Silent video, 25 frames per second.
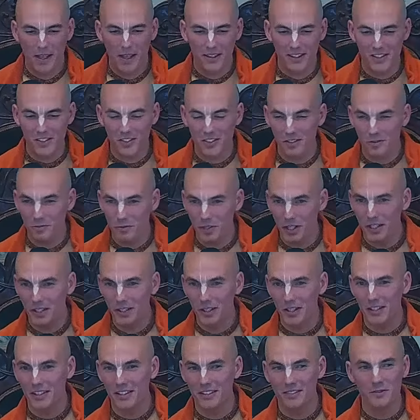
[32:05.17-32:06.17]
And this
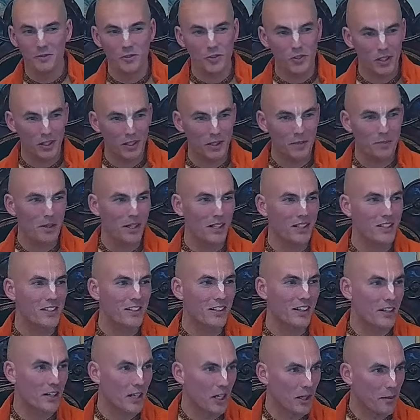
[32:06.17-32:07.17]
regulated sadhana
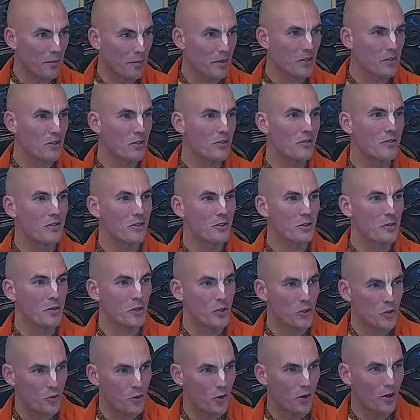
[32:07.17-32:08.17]
bhakti can help us to
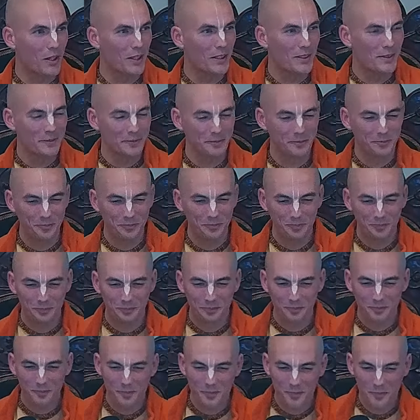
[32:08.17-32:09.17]
be strong
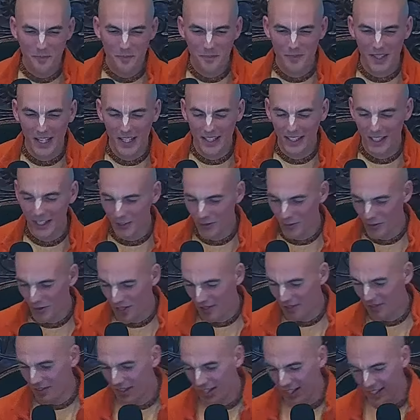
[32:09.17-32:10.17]
and not to
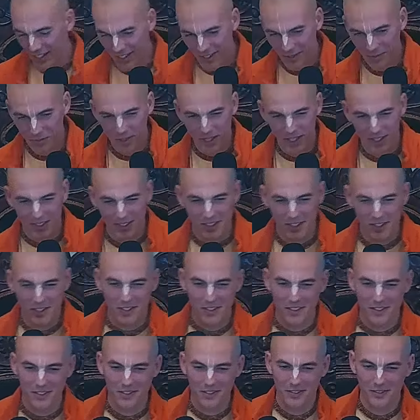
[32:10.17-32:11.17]
deviate in
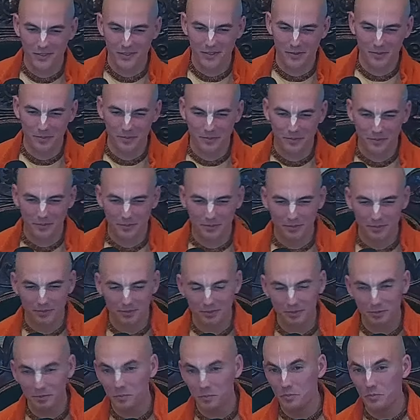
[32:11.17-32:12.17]
practice.
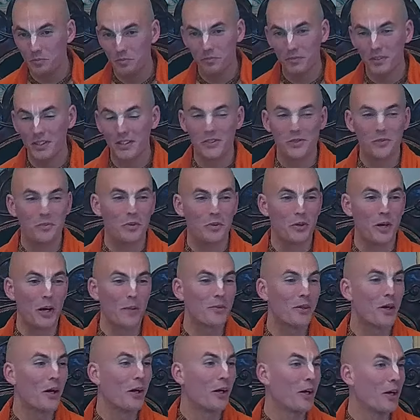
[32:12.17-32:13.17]
There's
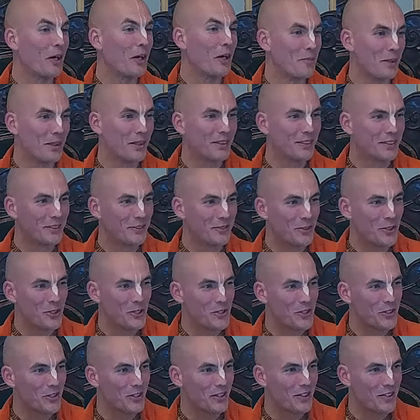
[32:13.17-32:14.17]
prarabdha karma,
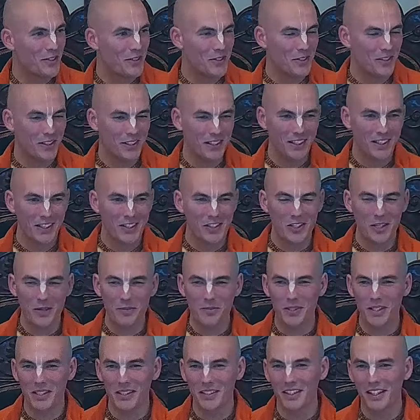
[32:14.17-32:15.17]
which is
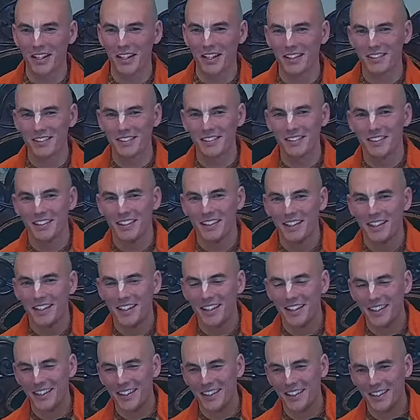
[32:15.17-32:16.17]
something that
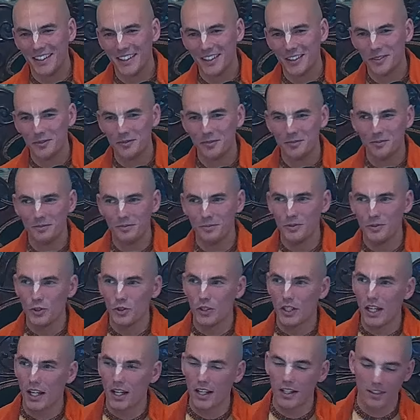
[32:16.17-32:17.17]

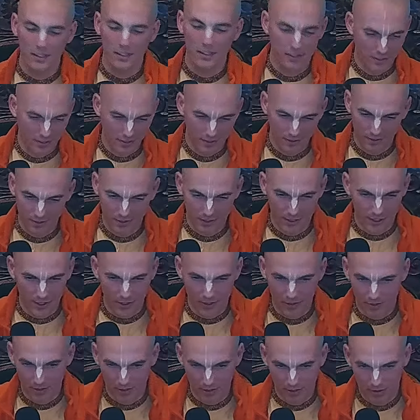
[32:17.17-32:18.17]
you can,
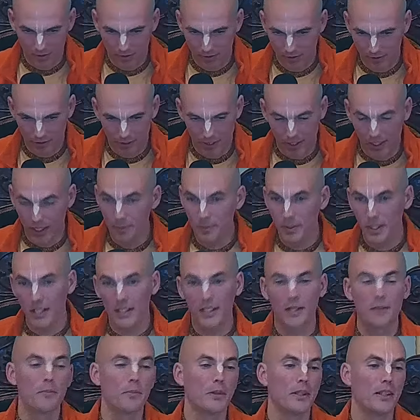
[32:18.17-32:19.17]
you know,
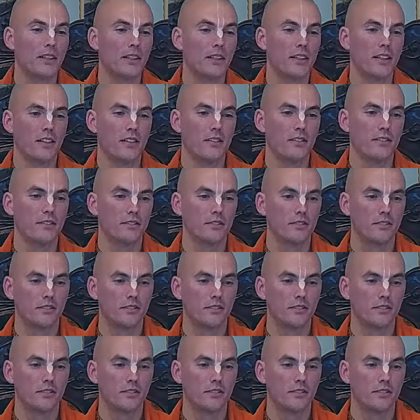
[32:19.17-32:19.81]
eliminate completely.